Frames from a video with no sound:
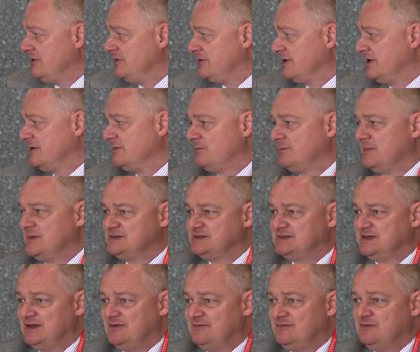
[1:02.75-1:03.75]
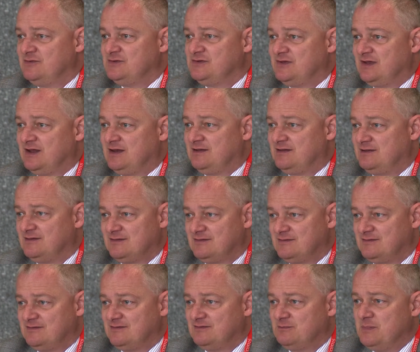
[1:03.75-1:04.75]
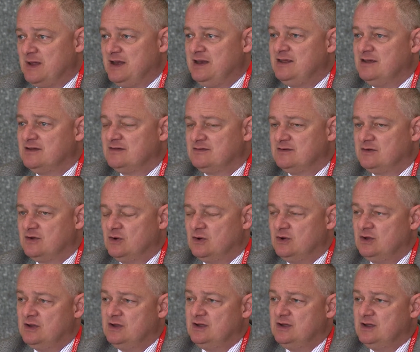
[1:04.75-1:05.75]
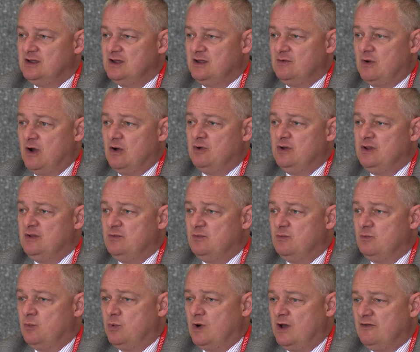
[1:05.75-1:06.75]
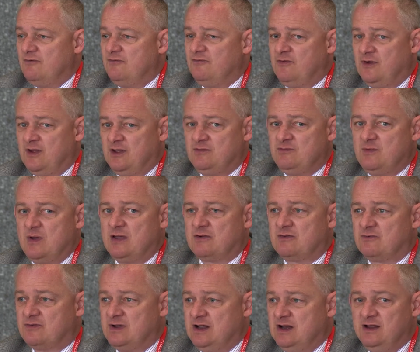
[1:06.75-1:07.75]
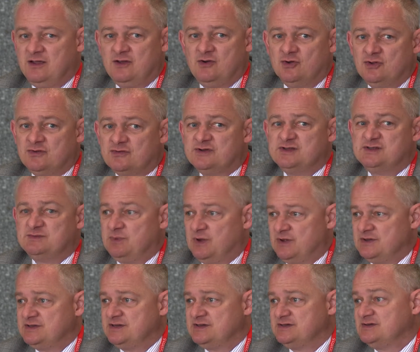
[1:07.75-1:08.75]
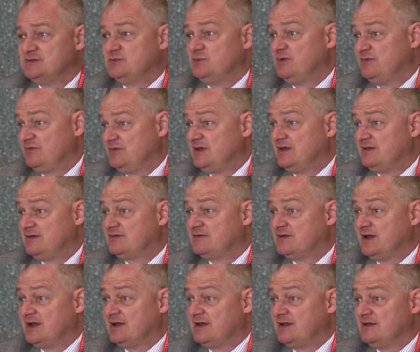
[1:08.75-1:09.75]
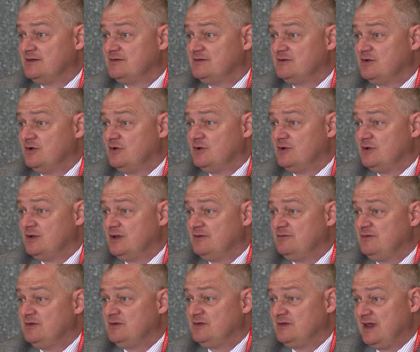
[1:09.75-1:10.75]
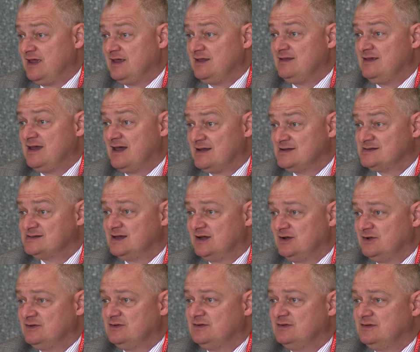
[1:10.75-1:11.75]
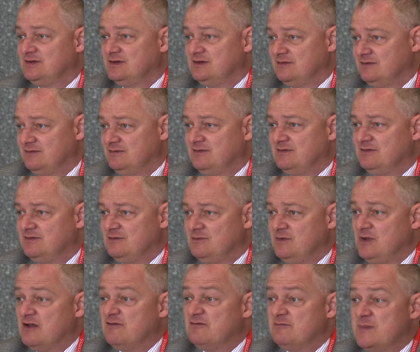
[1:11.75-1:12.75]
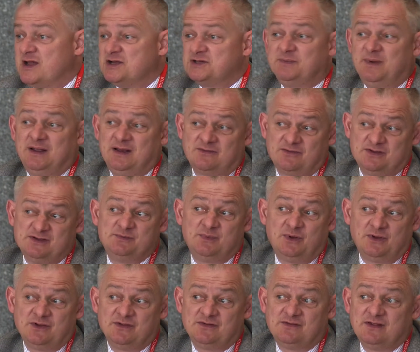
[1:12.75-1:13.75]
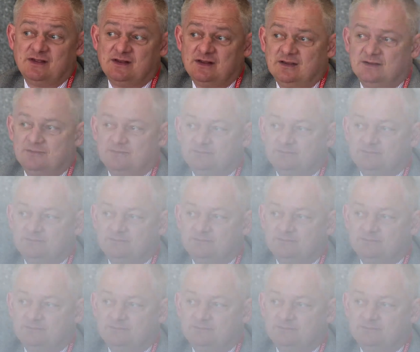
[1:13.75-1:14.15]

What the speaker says: You can, myself, who studied this many years ago, only 1/3 were really good responders with that drug. And so if you take the others out, you have much better responders then.